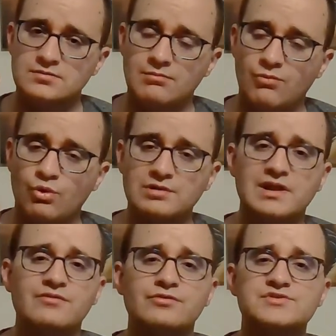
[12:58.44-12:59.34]
more
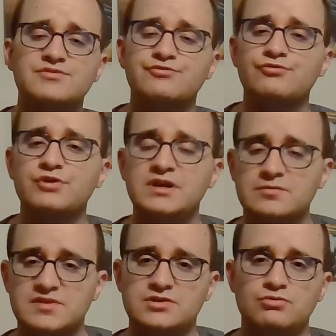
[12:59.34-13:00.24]
levels of freedom
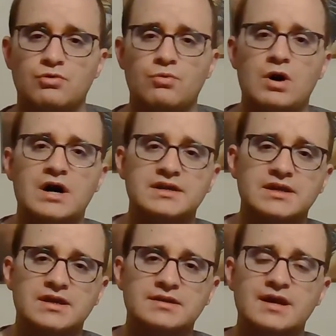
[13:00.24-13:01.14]
than you will walk
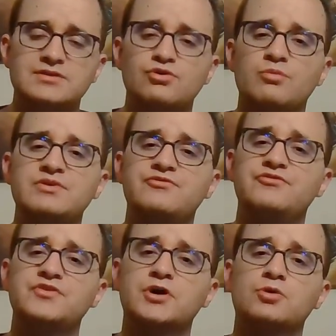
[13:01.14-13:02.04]
in, and you will be
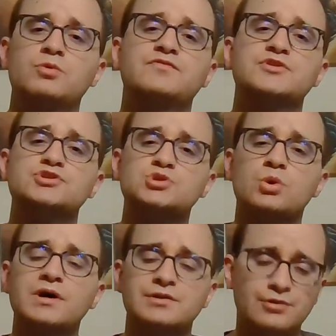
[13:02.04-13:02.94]
filled with the
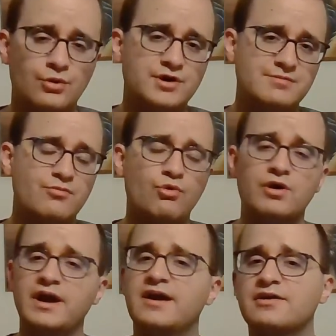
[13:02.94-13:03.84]
joy of the Lord in
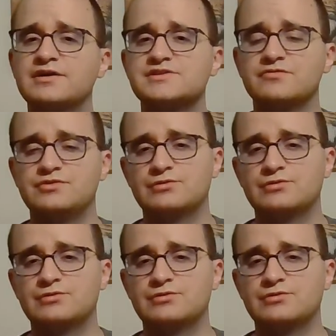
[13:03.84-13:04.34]
more areas of your